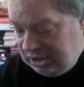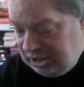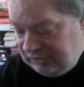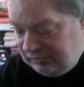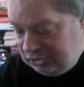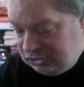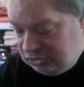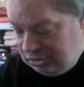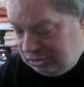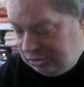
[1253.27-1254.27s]
a
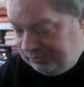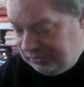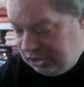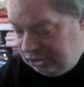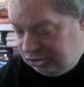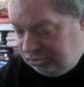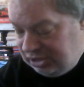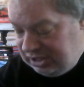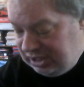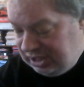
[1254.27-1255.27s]
virtual
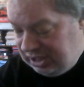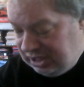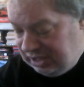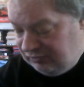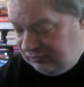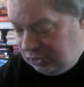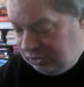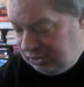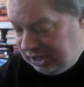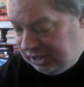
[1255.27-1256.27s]
3D
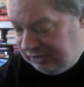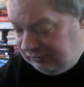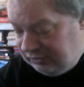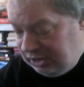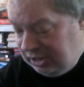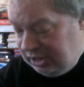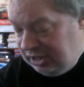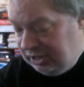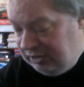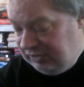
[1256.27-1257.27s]
photograph
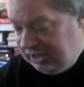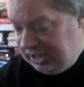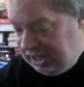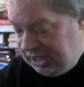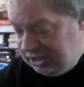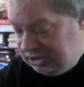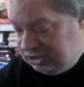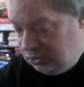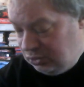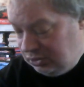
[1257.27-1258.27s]
of the katana
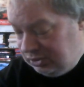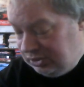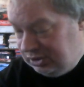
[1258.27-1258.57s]
sword.